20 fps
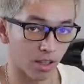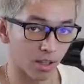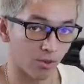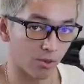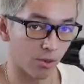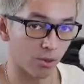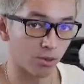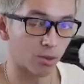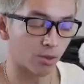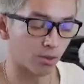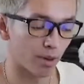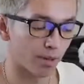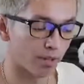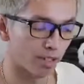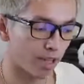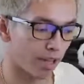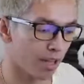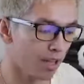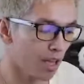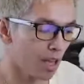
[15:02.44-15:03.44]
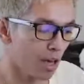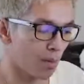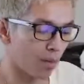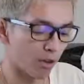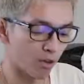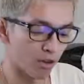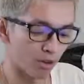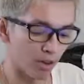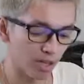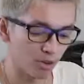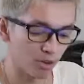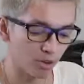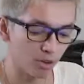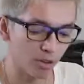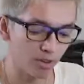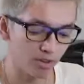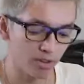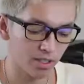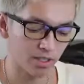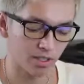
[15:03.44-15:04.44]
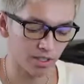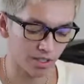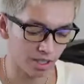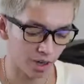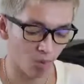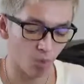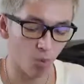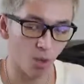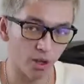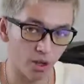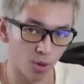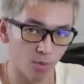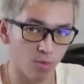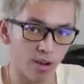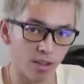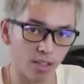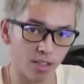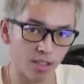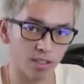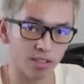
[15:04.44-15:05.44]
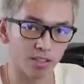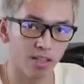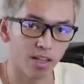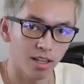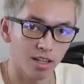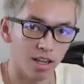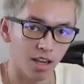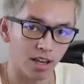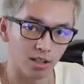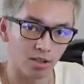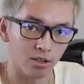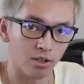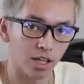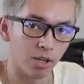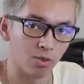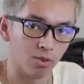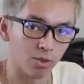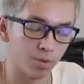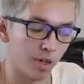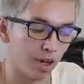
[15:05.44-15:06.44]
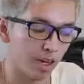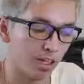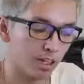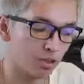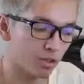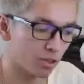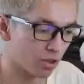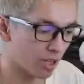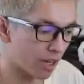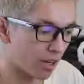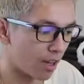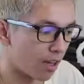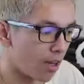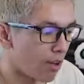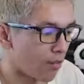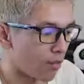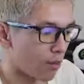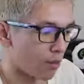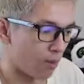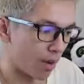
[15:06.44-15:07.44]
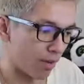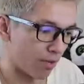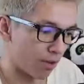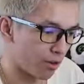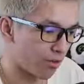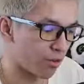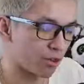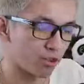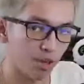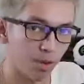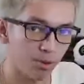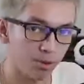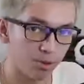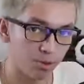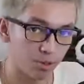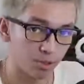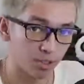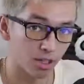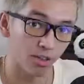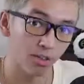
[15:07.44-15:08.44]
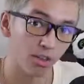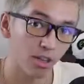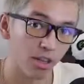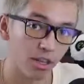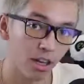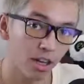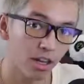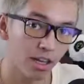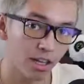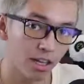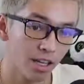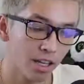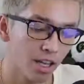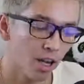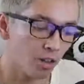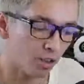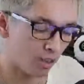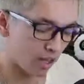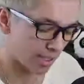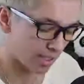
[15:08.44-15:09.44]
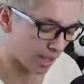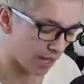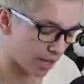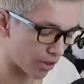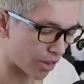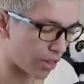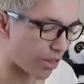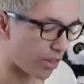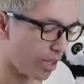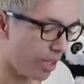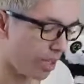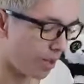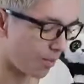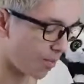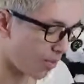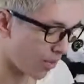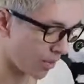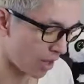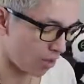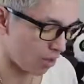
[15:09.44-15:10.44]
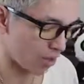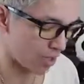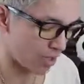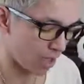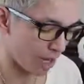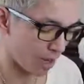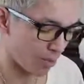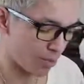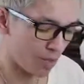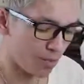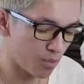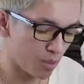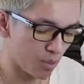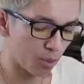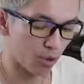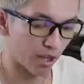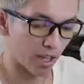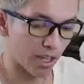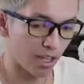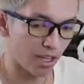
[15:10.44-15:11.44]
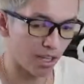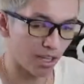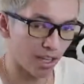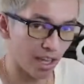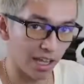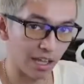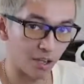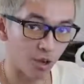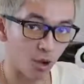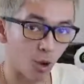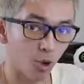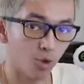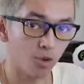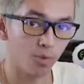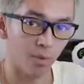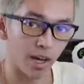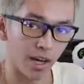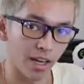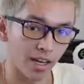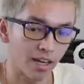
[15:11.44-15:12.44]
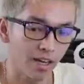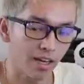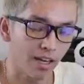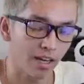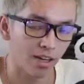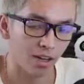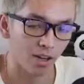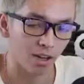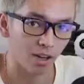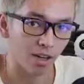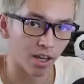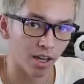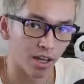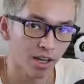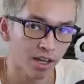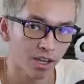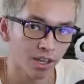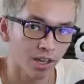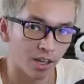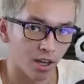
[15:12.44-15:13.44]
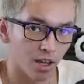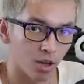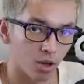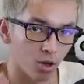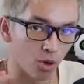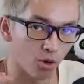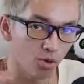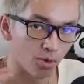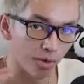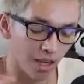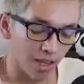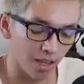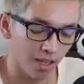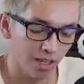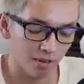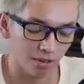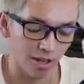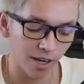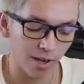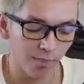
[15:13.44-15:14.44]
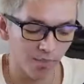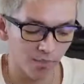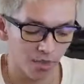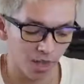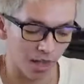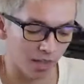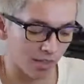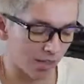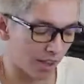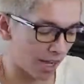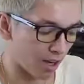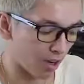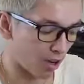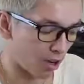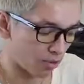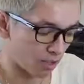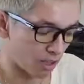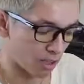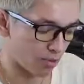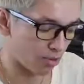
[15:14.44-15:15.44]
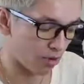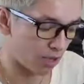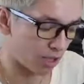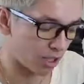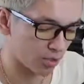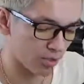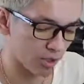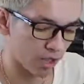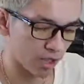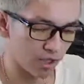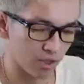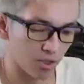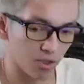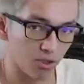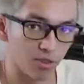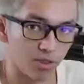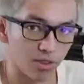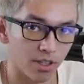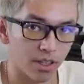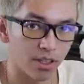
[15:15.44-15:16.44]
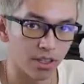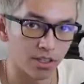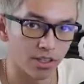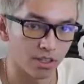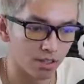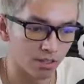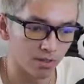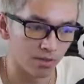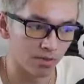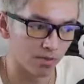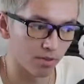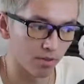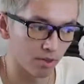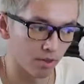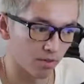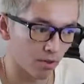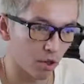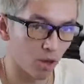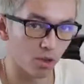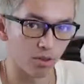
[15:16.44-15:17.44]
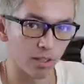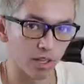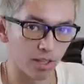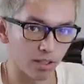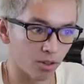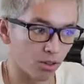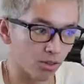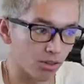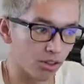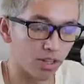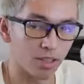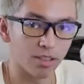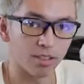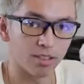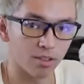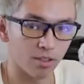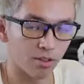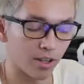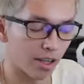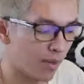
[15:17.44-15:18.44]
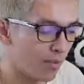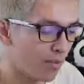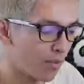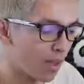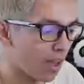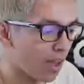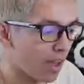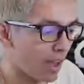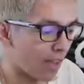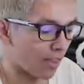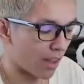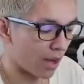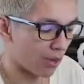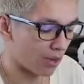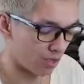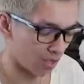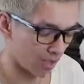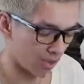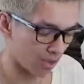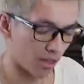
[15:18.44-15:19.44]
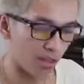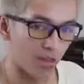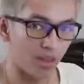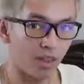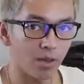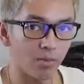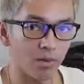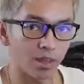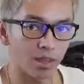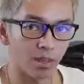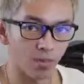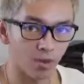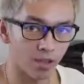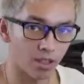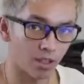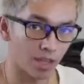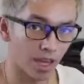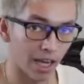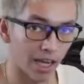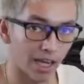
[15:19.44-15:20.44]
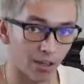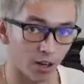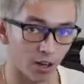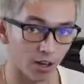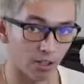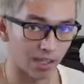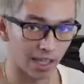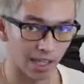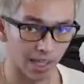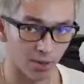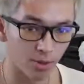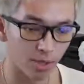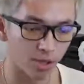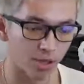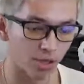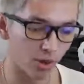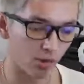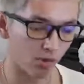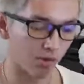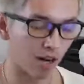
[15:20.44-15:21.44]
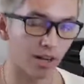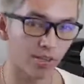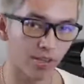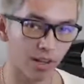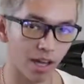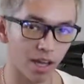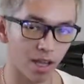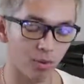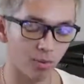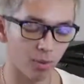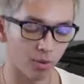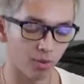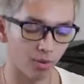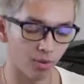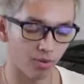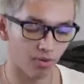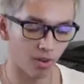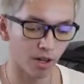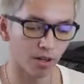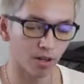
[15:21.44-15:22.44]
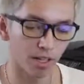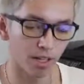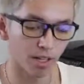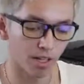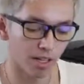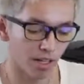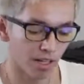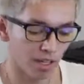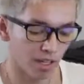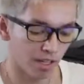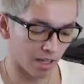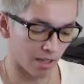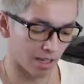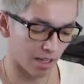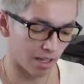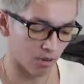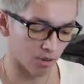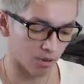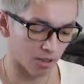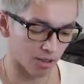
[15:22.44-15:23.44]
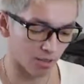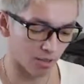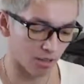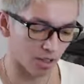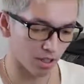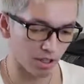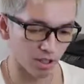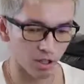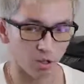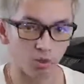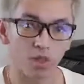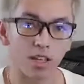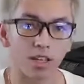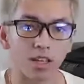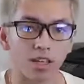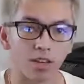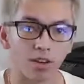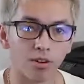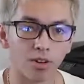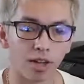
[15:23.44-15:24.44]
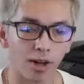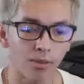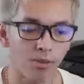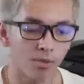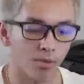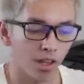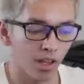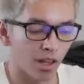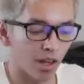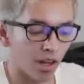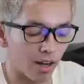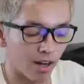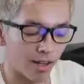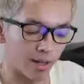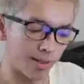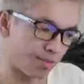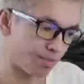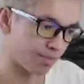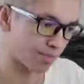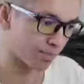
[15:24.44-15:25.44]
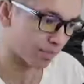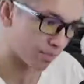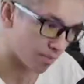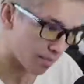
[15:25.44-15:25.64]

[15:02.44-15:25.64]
the influencer's website. But that's where you have to decide what your brand is, kind of the language behind it. So again, for one of my very first dropshipping stores called The Nugget, the entire theme was that people were in a gold mine, okay, a gold mine, right? And that all these products were like little nuggets of gold, like gold nuggets, okay? And that was like the theme. And then we could cater our language around that, and people felt like it was something unique, okay? I